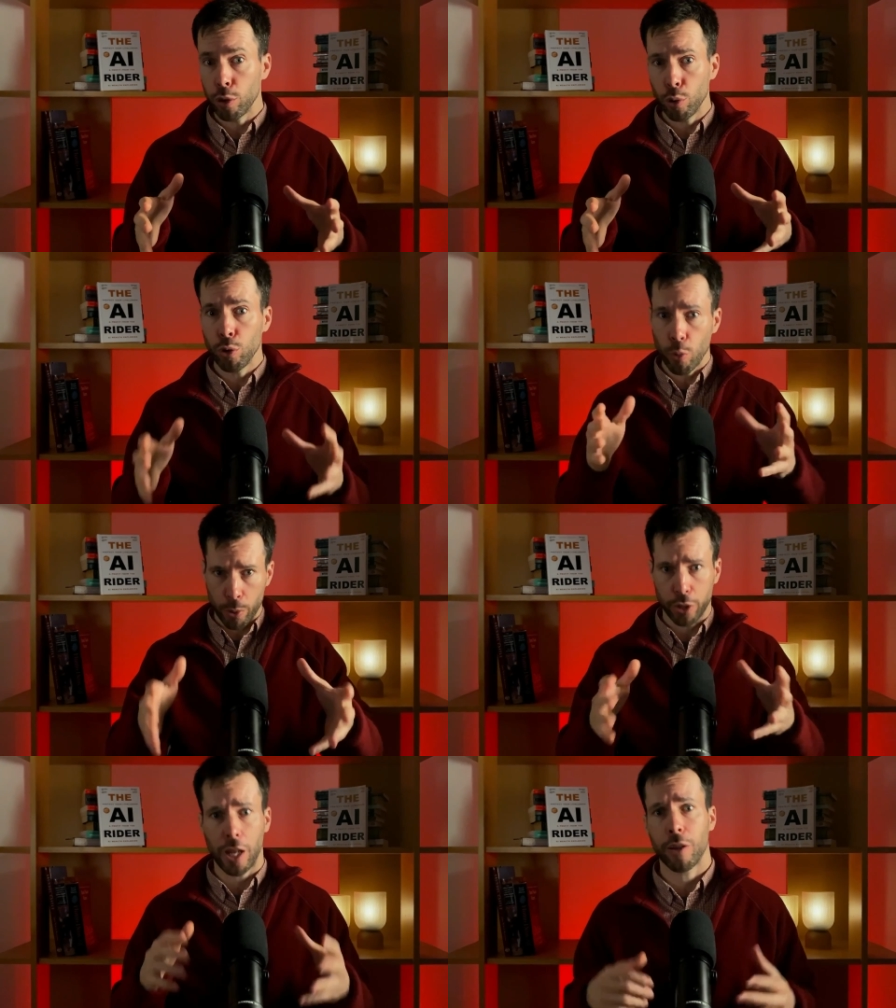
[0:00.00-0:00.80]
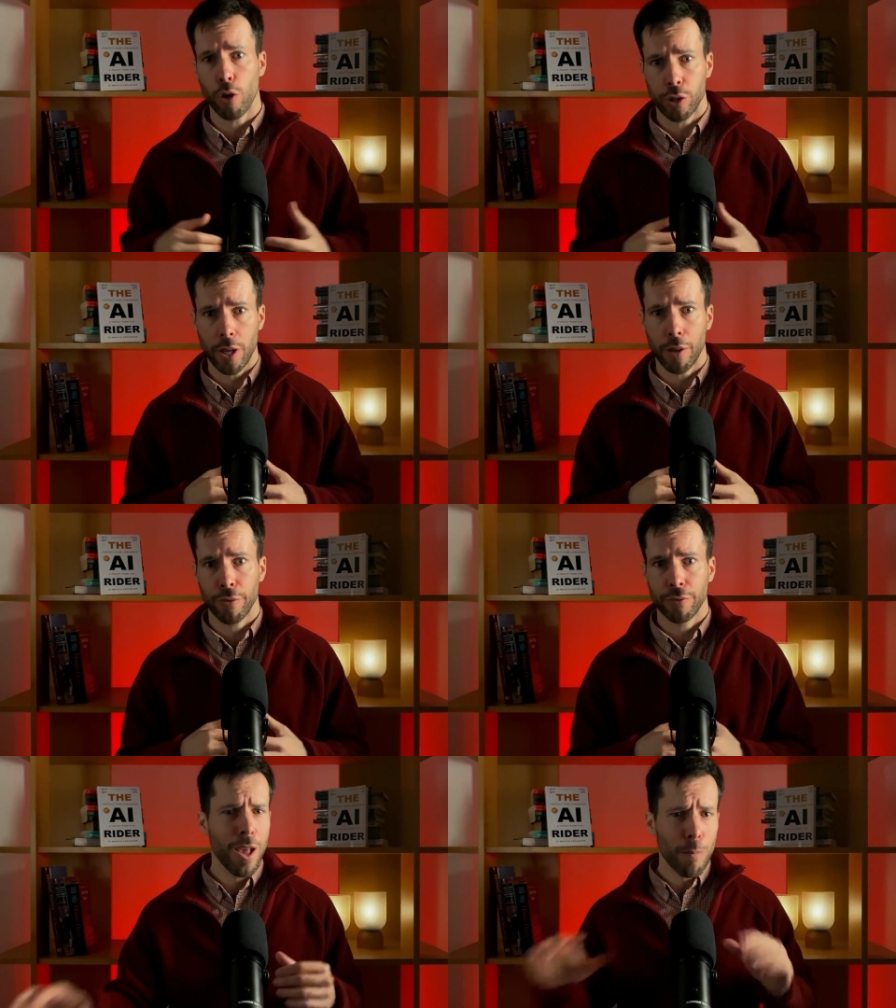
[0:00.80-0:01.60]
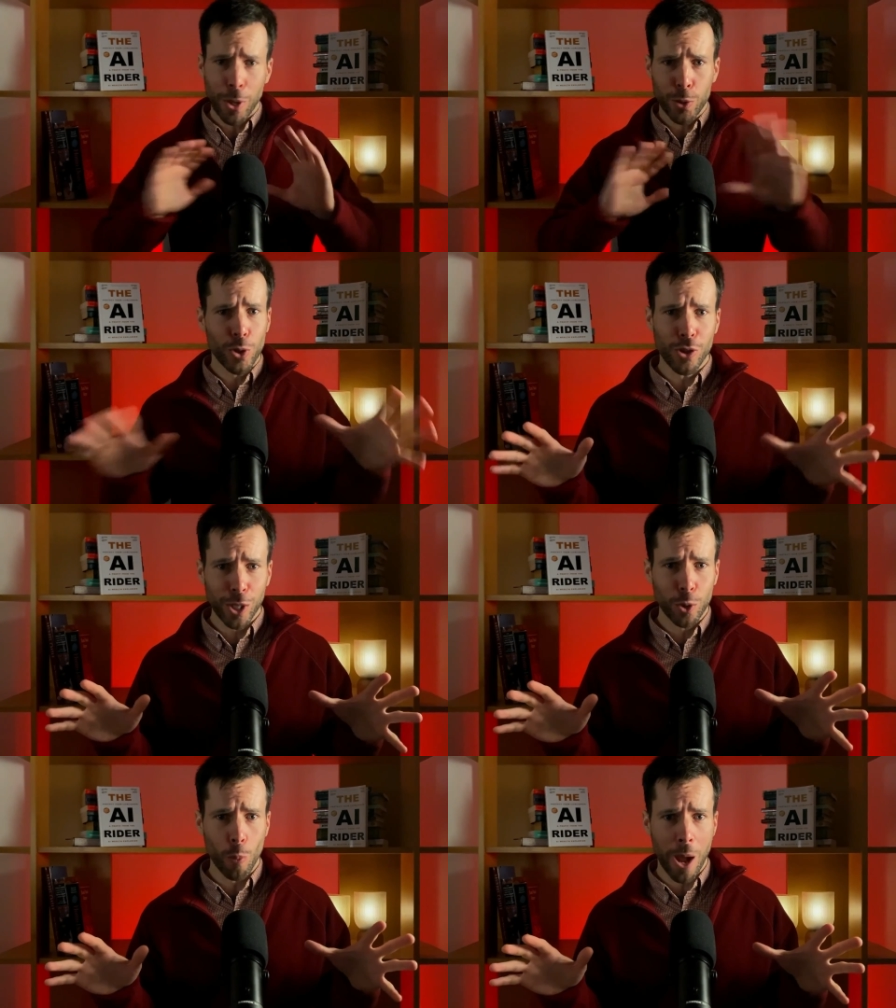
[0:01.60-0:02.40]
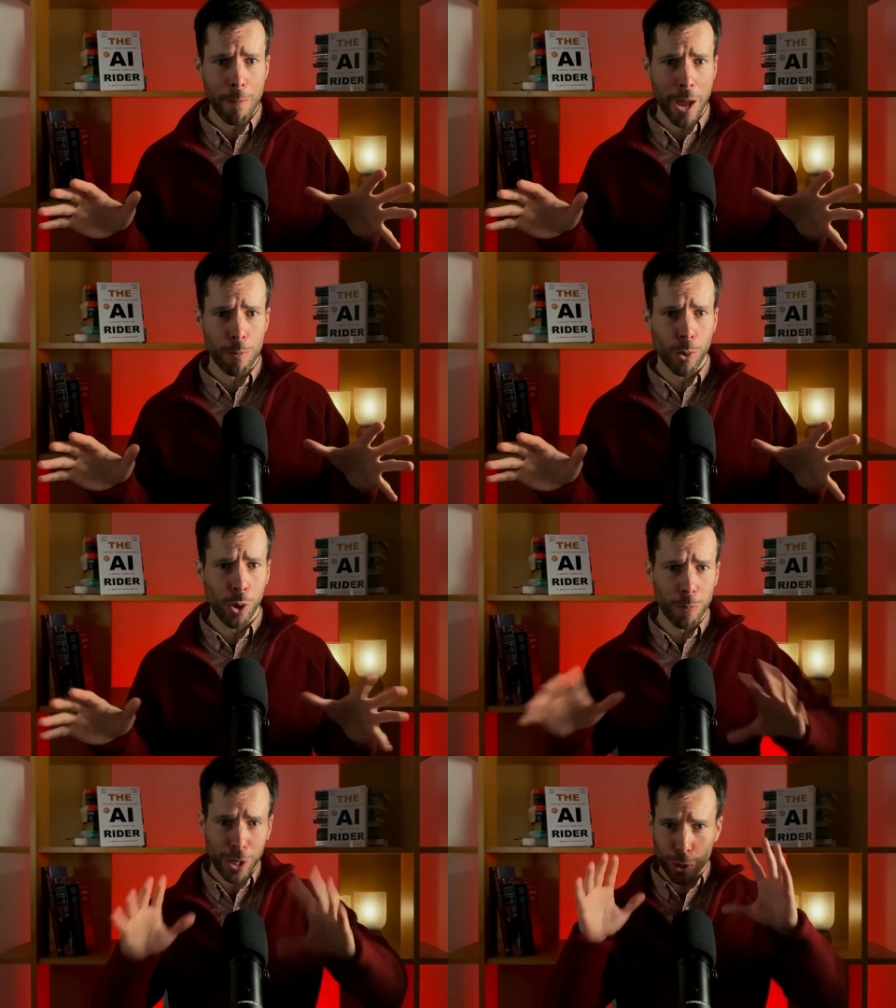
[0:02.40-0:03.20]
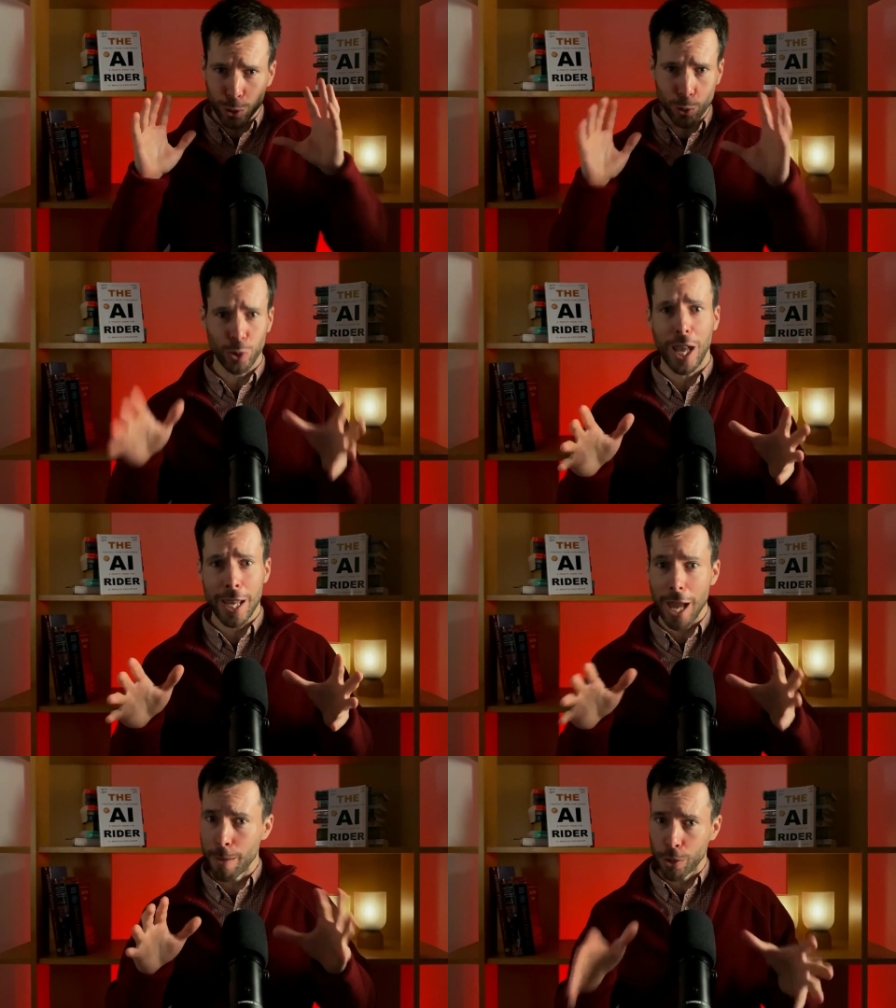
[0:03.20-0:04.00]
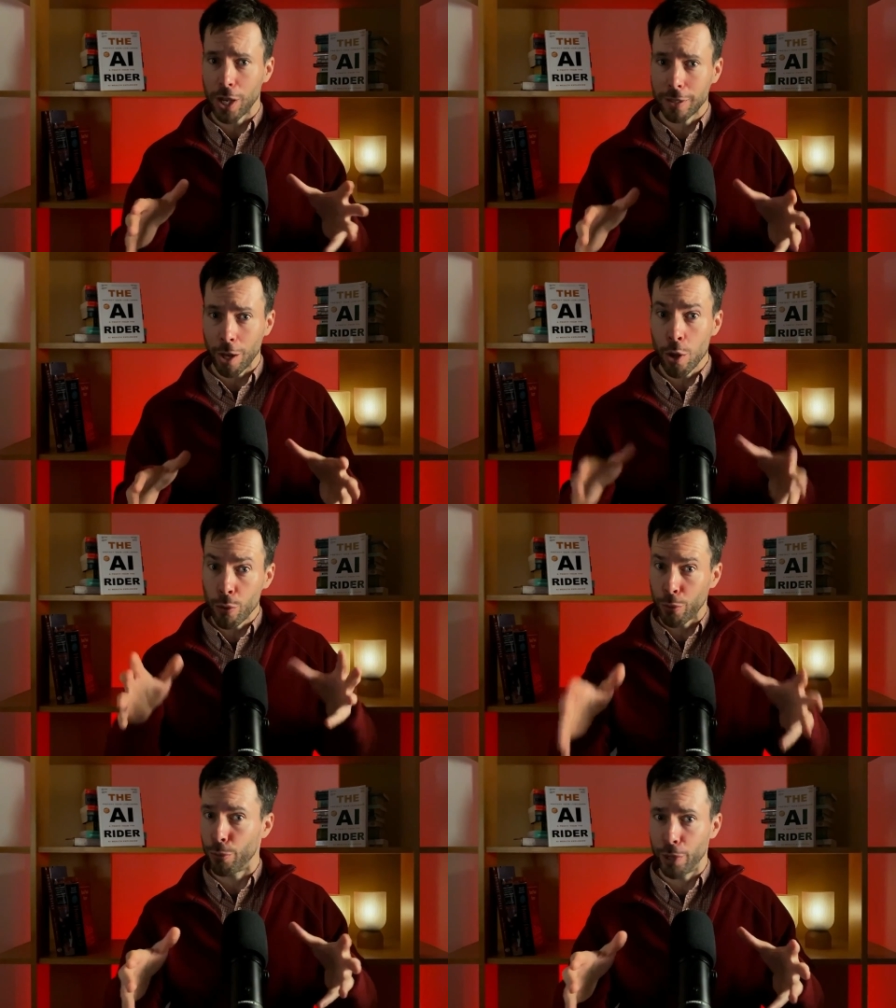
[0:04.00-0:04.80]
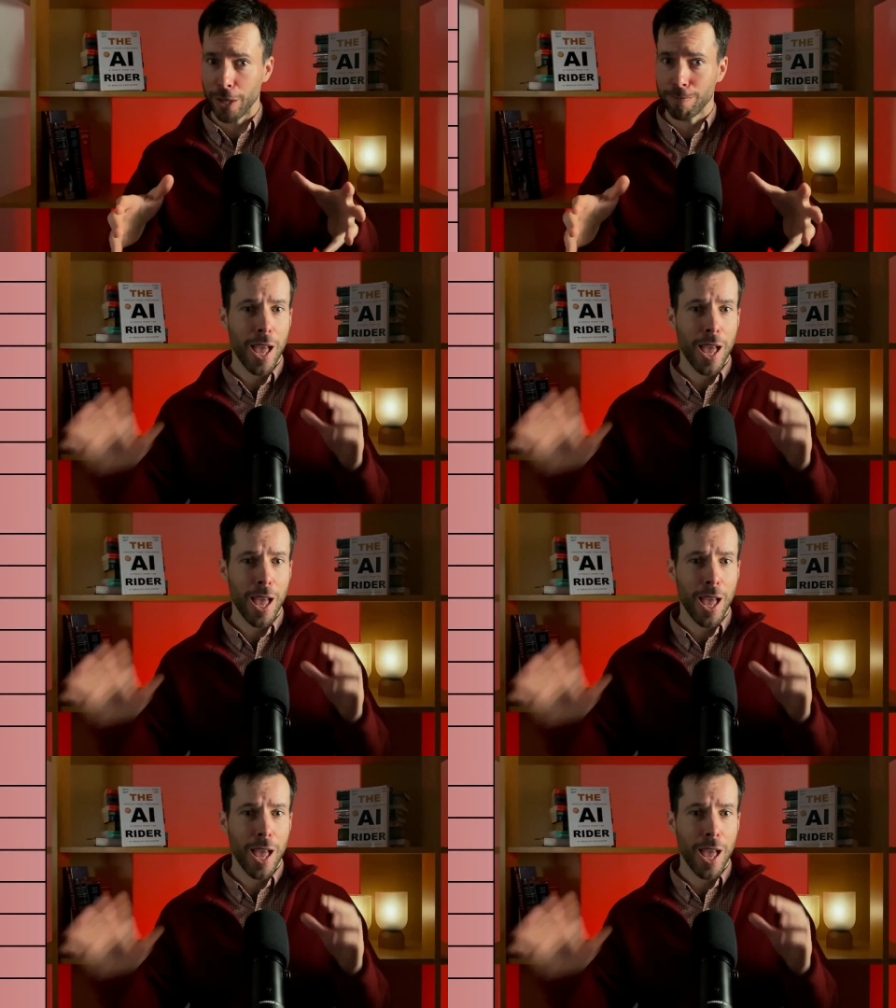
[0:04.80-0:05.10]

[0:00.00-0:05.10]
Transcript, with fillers: do to protect yourself. But you don't need to buy my book, because today I'm gonna tell you for free.